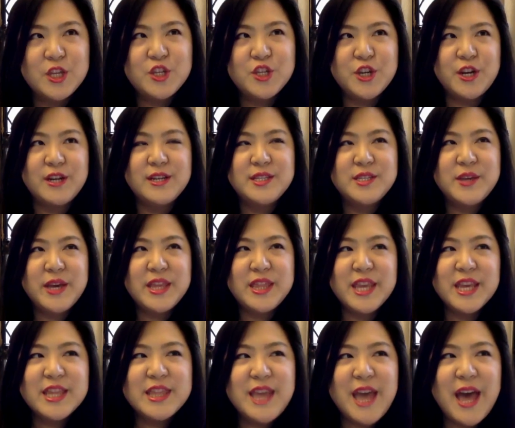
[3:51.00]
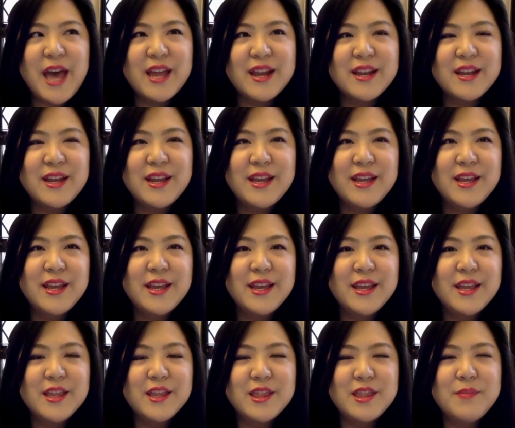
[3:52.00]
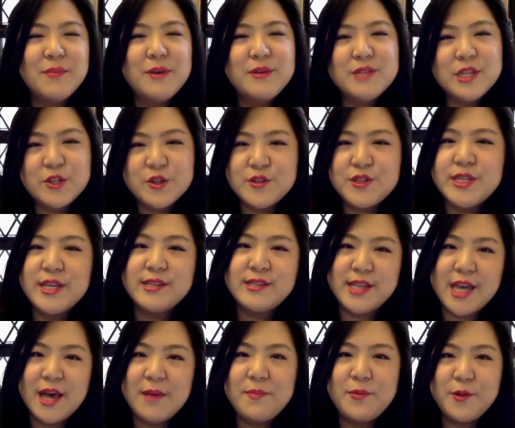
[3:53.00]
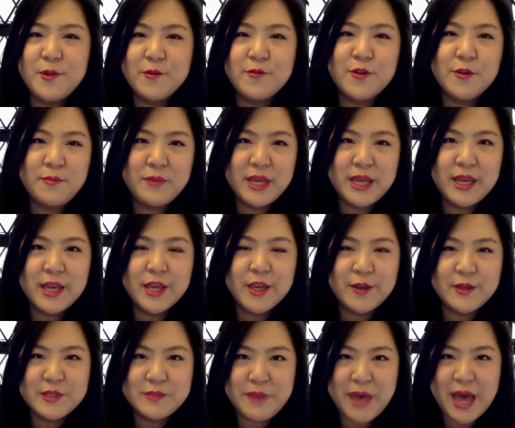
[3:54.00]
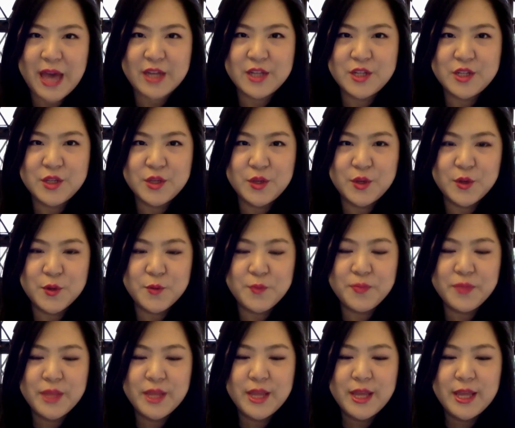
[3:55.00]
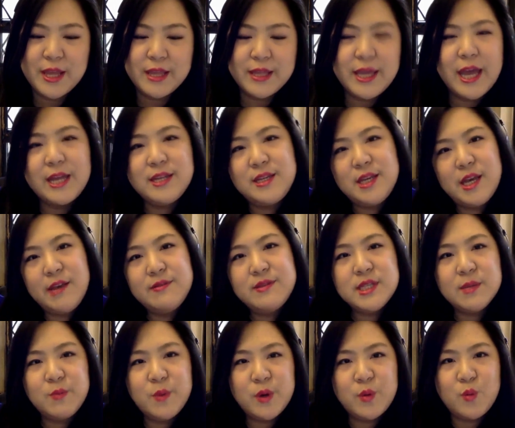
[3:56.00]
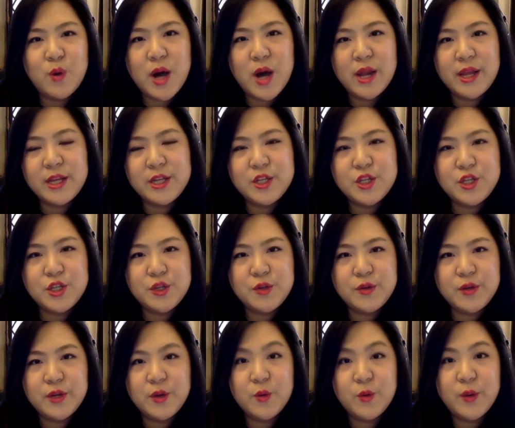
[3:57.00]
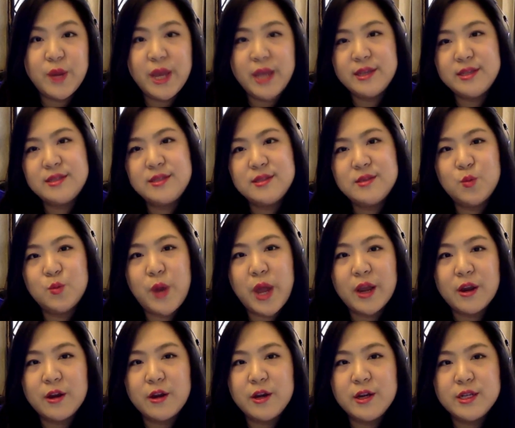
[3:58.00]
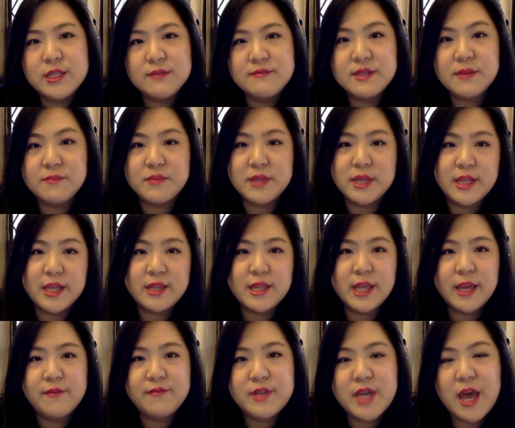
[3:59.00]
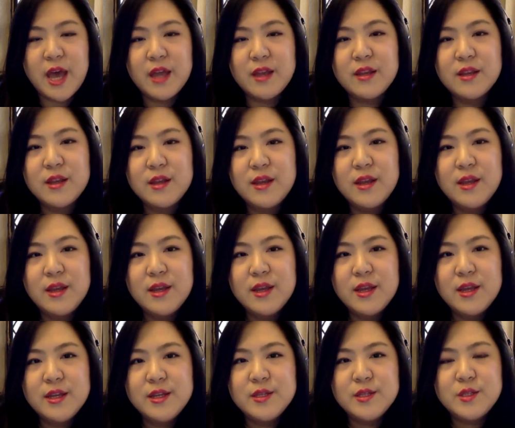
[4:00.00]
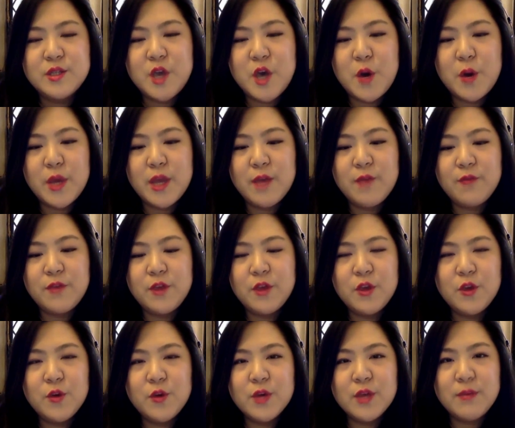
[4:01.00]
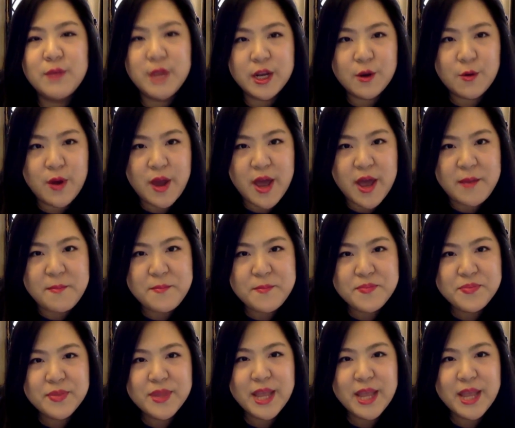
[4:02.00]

Sure. So I think that the most interesting example for me goes back to the idea of someone wanting to erase records of something that they've done. Mm-hmm. So if you commit a crime